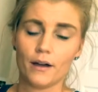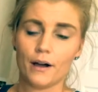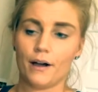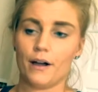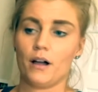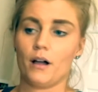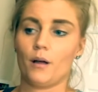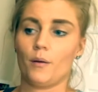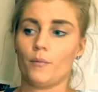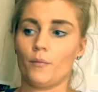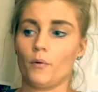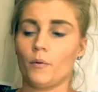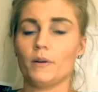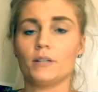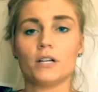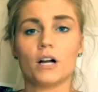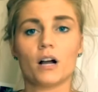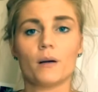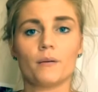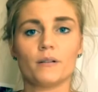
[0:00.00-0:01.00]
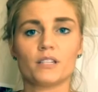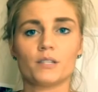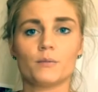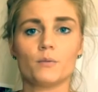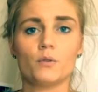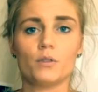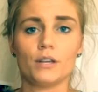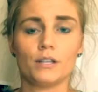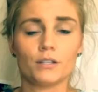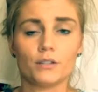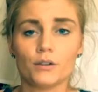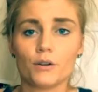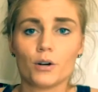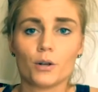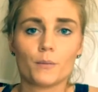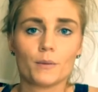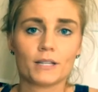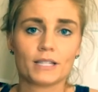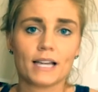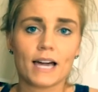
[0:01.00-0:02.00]
When we talk about smoothies and you
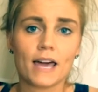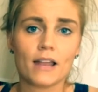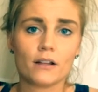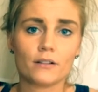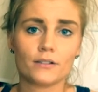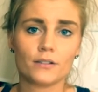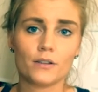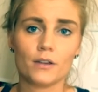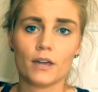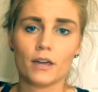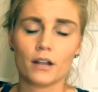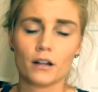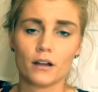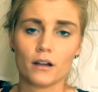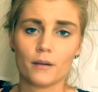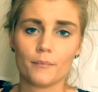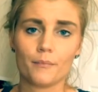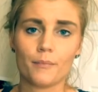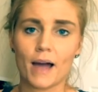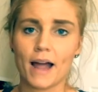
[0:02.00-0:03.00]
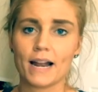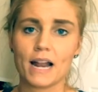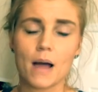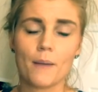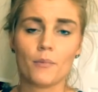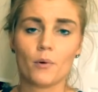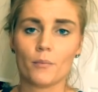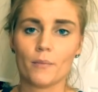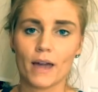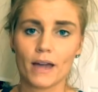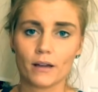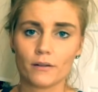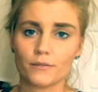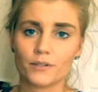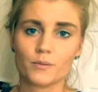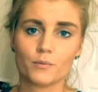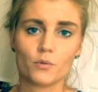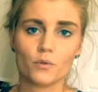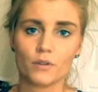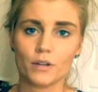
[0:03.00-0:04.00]
go to McDonald's and you get a pineapple mango
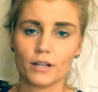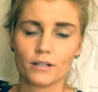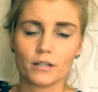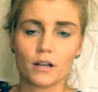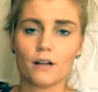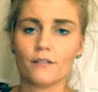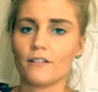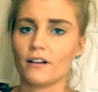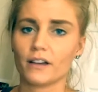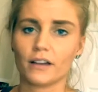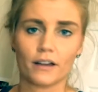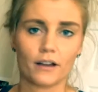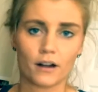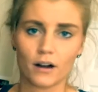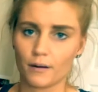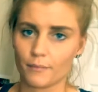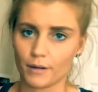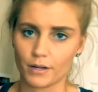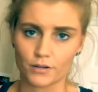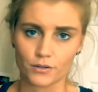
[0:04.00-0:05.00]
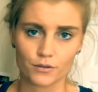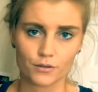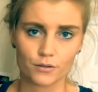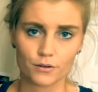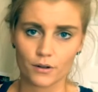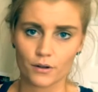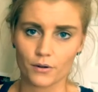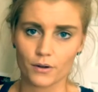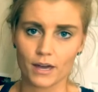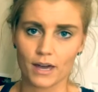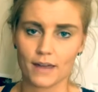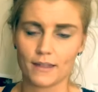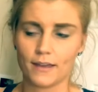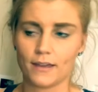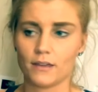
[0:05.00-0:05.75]
smoothie, it's all fucking garbage, okay?